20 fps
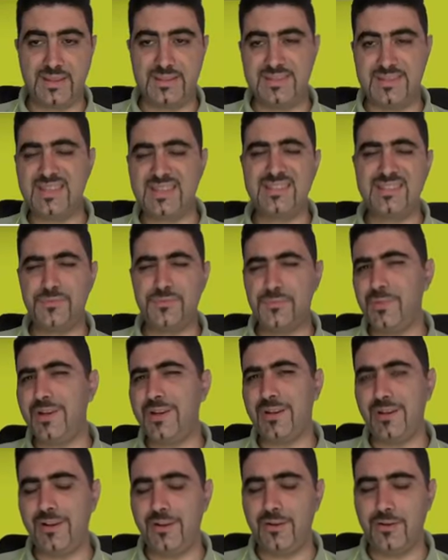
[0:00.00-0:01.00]
doesn't
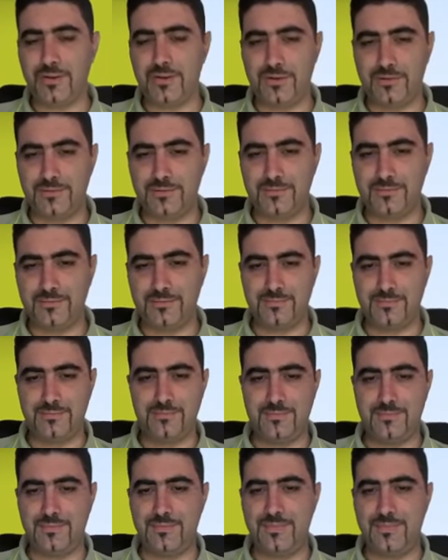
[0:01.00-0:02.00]
really look
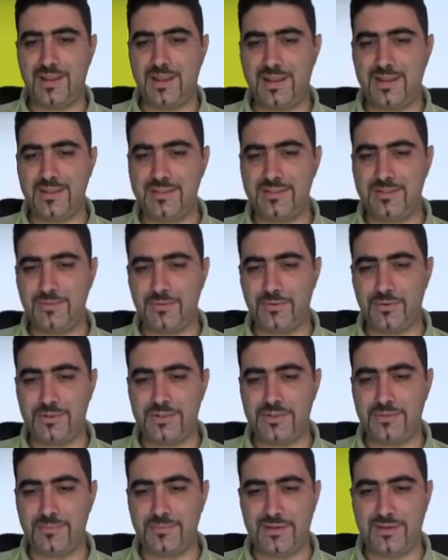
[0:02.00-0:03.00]
nice or
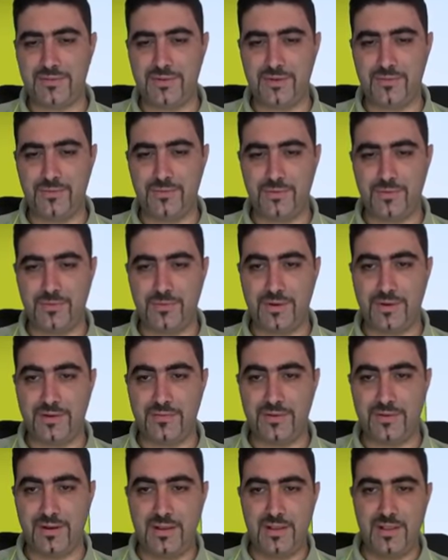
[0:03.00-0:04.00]
symmetric or
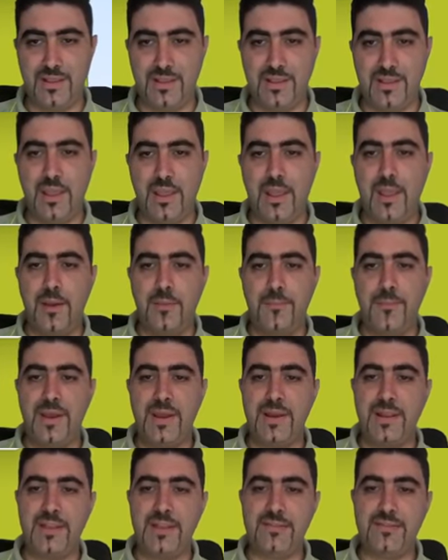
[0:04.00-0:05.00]
whatever.
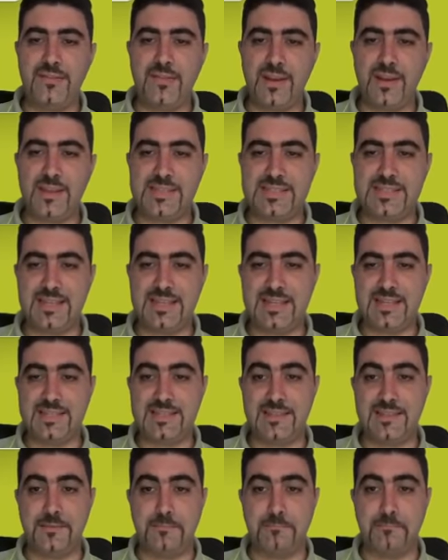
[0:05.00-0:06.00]
And if I
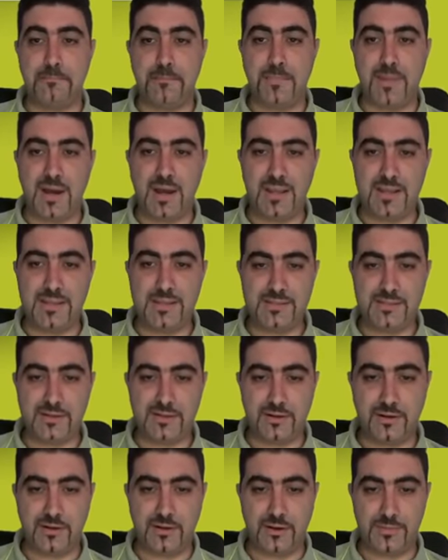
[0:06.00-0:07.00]
select the
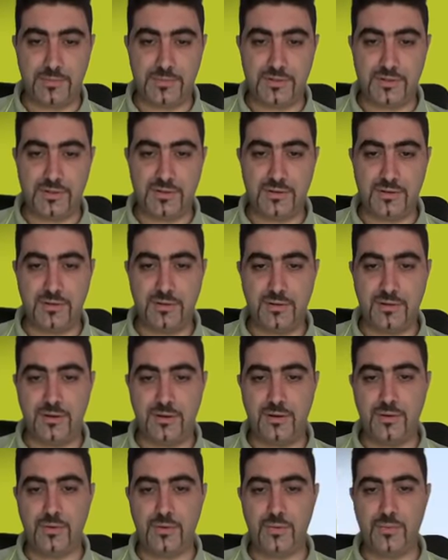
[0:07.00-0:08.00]
miter option,
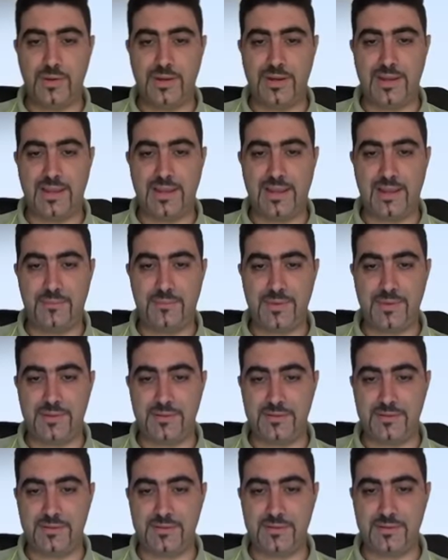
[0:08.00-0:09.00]
look what
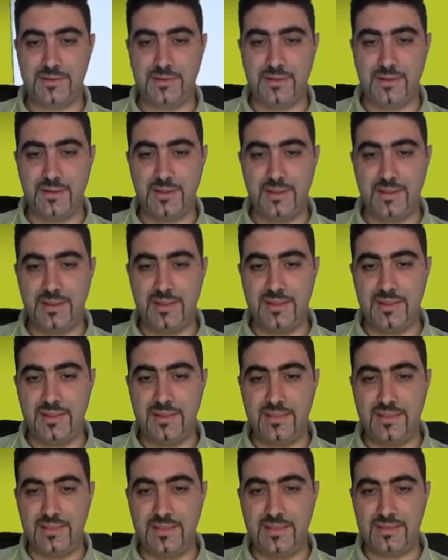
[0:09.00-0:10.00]
happens.
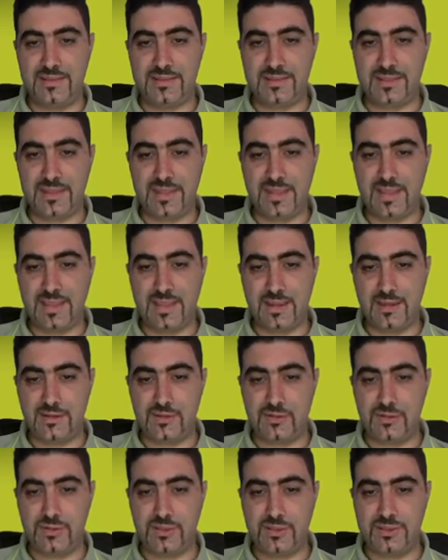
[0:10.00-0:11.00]
This
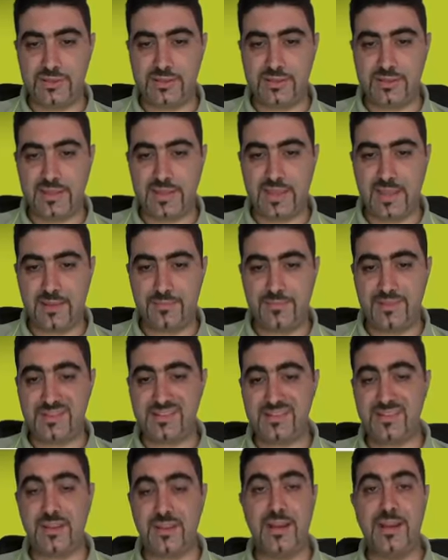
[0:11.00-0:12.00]
edge, this gap,
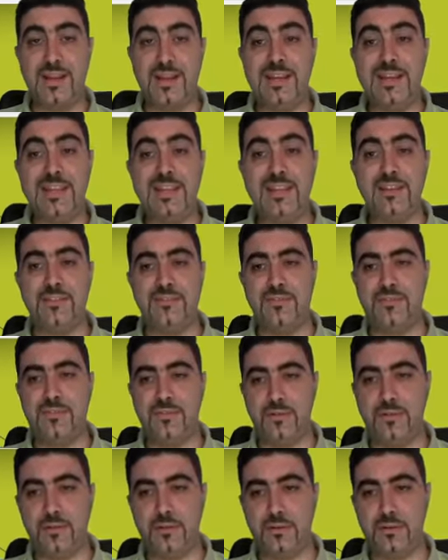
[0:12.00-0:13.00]
this relief,
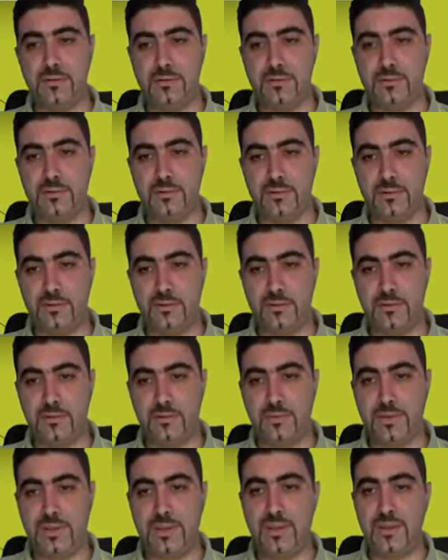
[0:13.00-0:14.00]

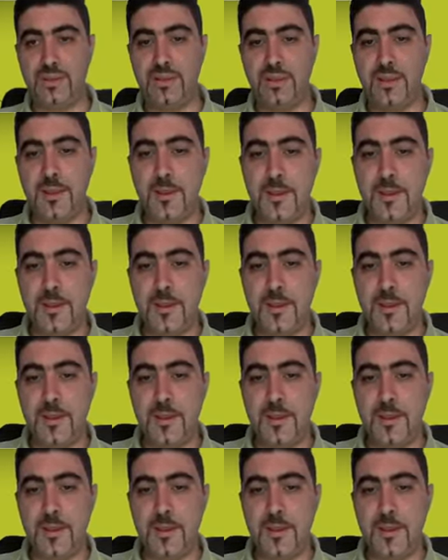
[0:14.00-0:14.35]
okay,